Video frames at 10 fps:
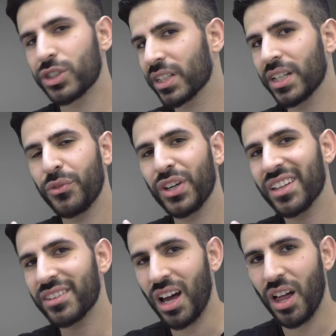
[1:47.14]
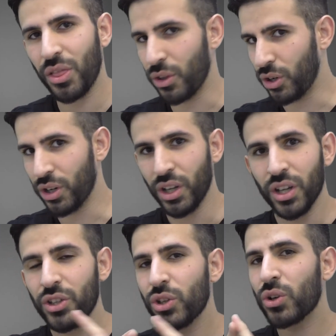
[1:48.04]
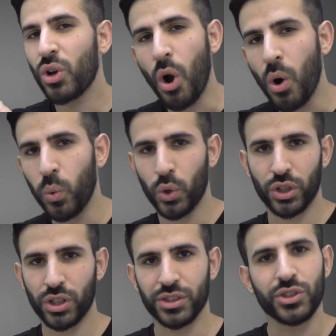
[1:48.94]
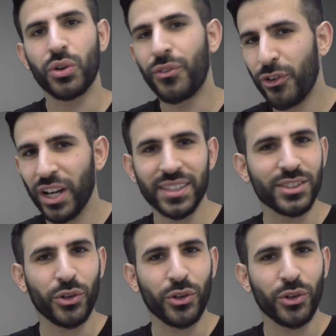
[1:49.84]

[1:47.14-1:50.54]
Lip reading: significant other, your co-workers, your friends, your